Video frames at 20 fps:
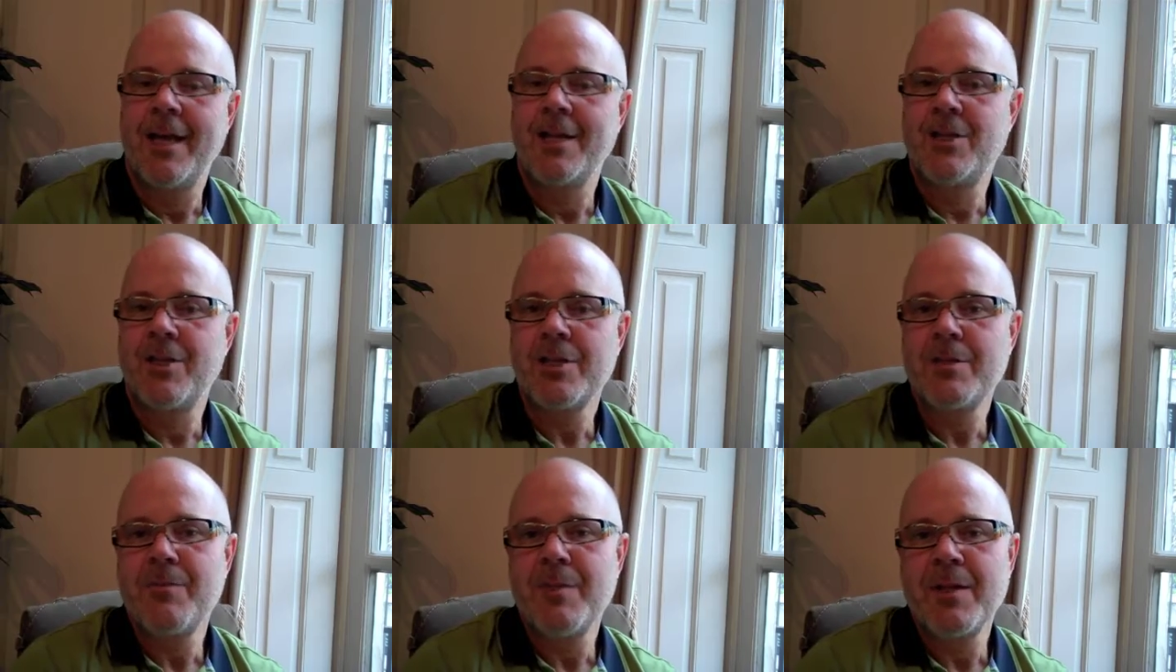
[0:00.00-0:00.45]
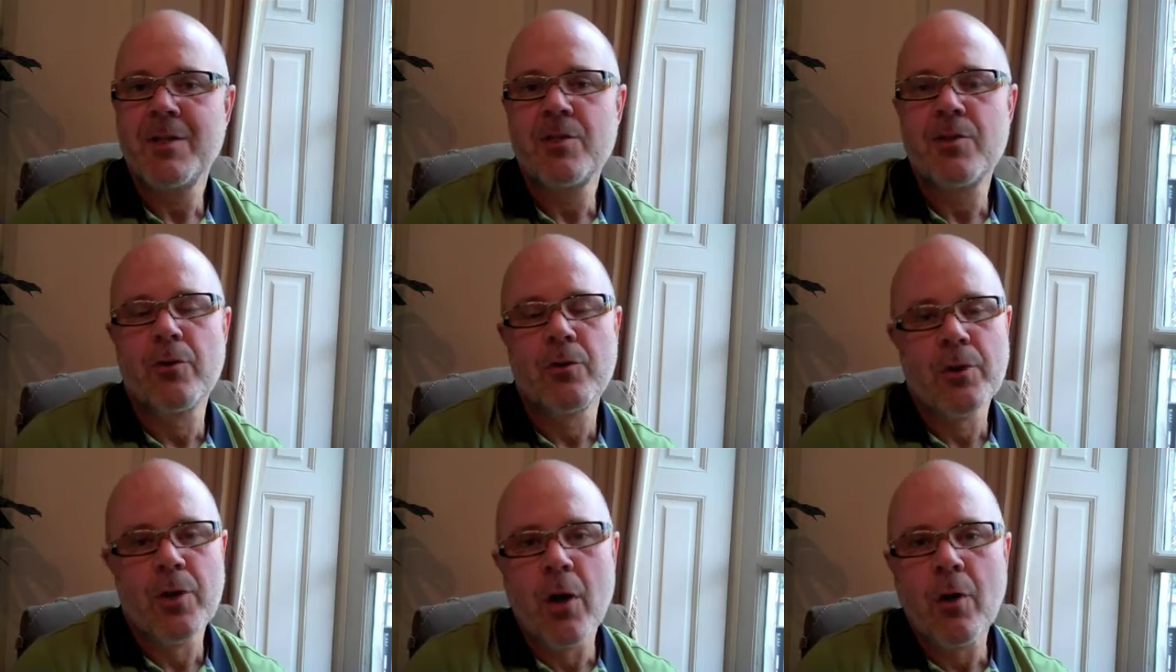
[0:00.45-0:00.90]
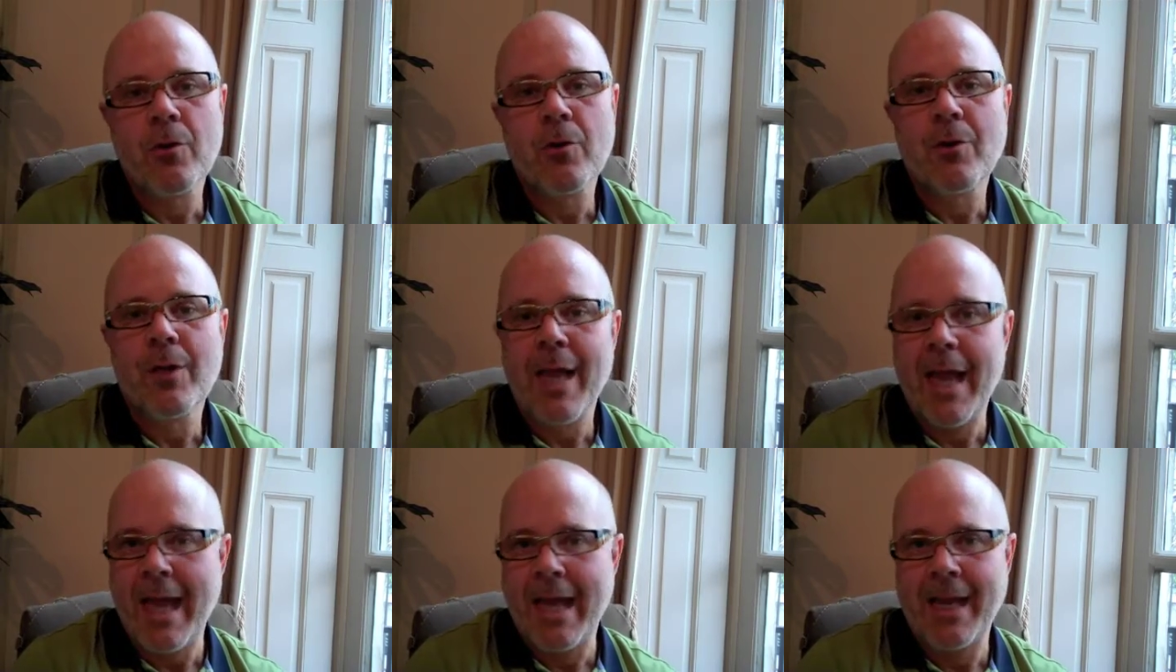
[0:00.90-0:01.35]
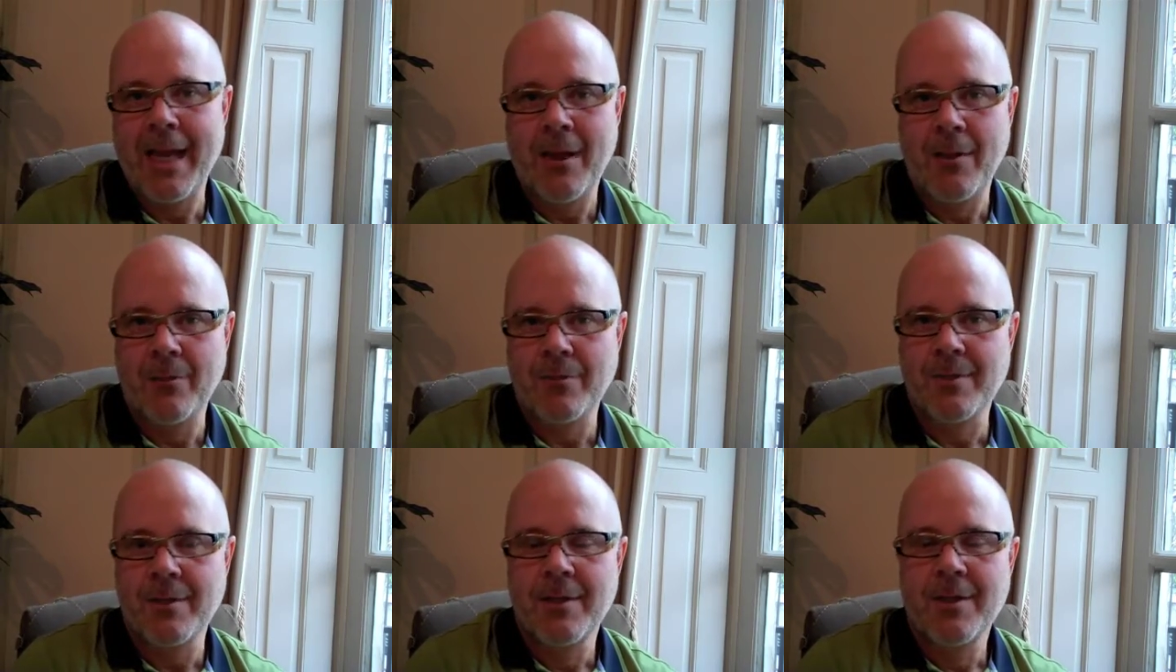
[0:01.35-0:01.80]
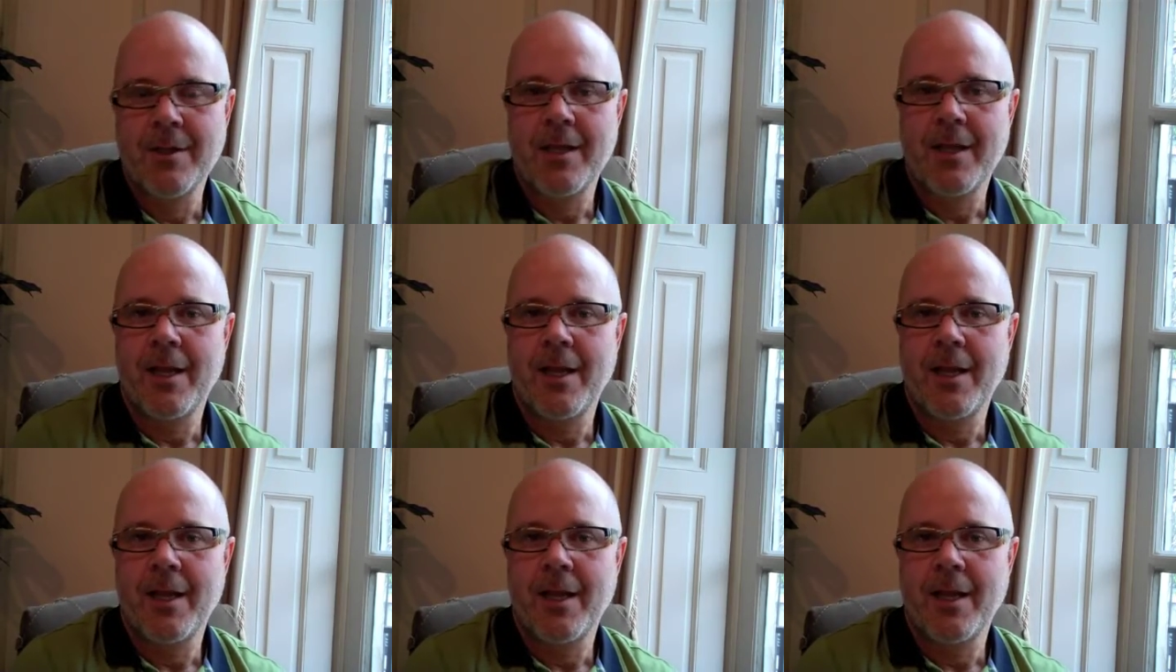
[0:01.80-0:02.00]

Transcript: It just means your local hangout.